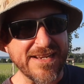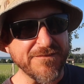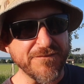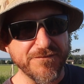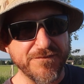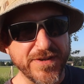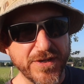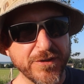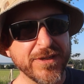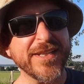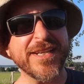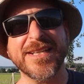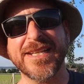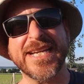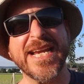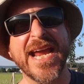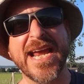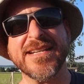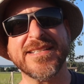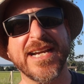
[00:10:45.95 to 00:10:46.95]

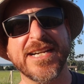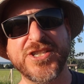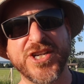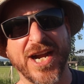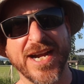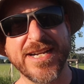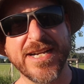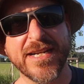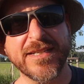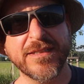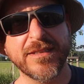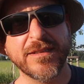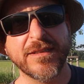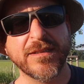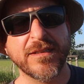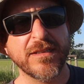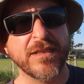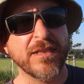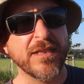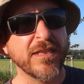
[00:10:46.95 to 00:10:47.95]
virulently anti-China.
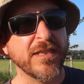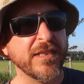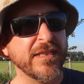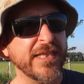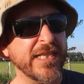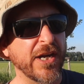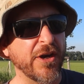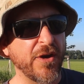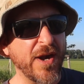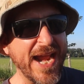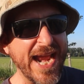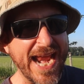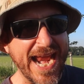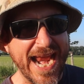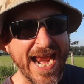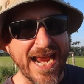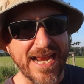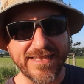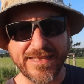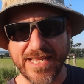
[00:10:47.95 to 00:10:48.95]
They're
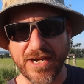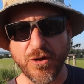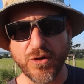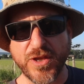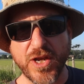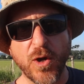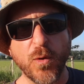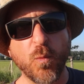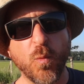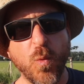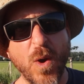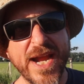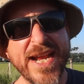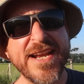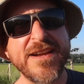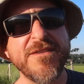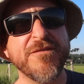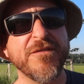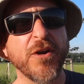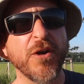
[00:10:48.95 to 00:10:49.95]
they're they're
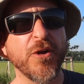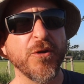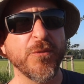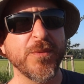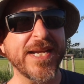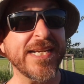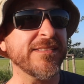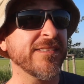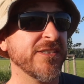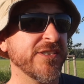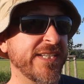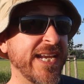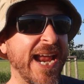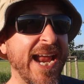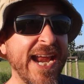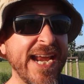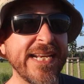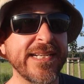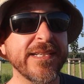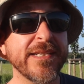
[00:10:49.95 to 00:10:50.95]
waiting for a reason to
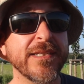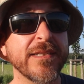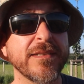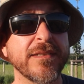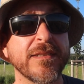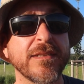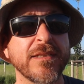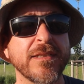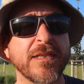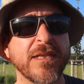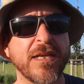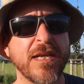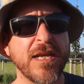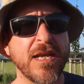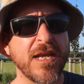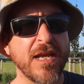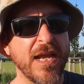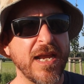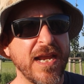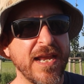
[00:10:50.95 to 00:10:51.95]
hate.
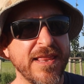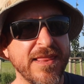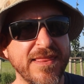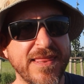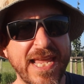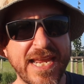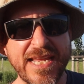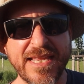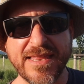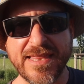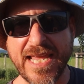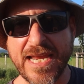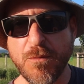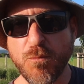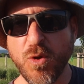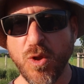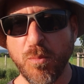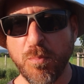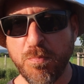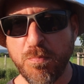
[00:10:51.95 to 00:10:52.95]
They they
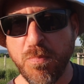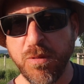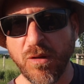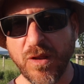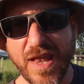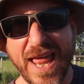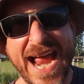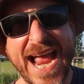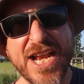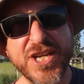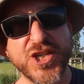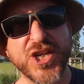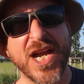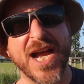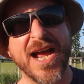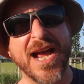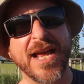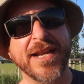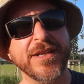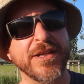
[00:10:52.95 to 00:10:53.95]
will latch
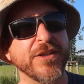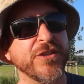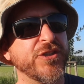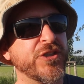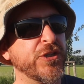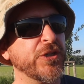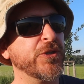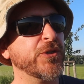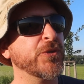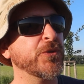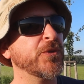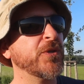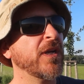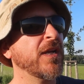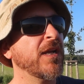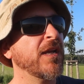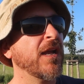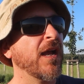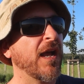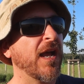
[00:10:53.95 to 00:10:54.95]
on to
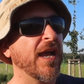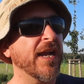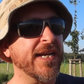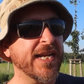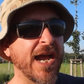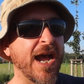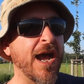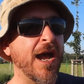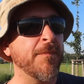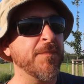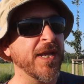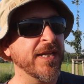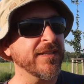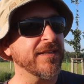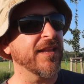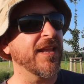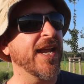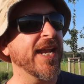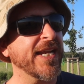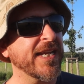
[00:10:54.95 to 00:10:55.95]
a
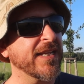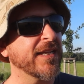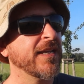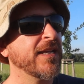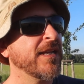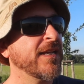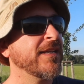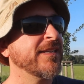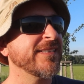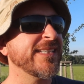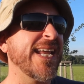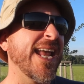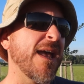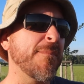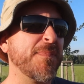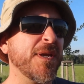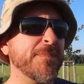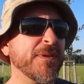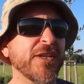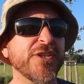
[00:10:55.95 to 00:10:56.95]
comment like,
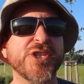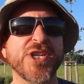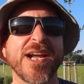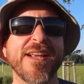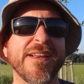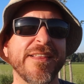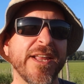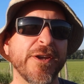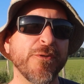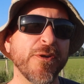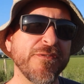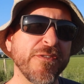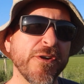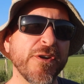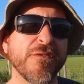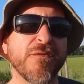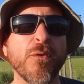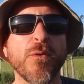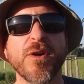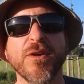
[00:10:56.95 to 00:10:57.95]
"Yeah, people in China they
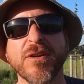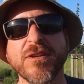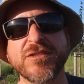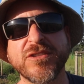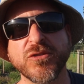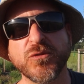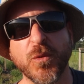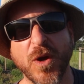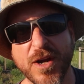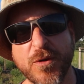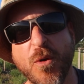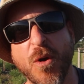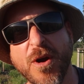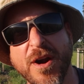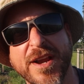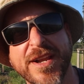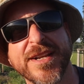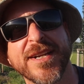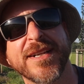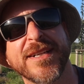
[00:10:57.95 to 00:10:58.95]
refer to foreigners as
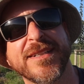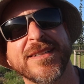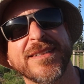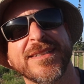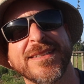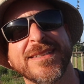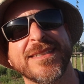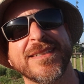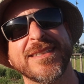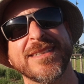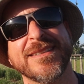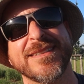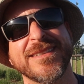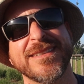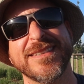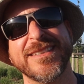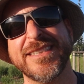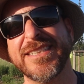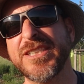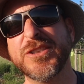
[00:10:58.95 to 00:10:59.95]
Waiguoren."
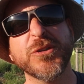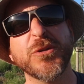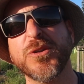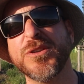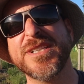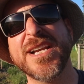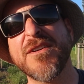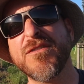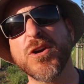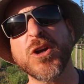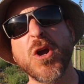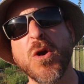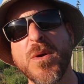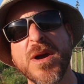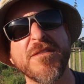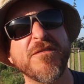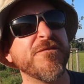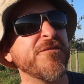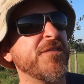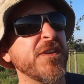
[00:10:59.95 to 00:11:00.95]
You'll never
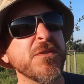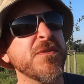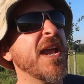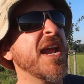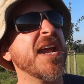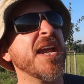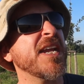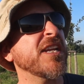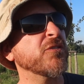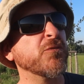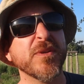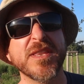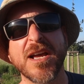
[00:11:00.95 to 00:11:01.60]
go a few days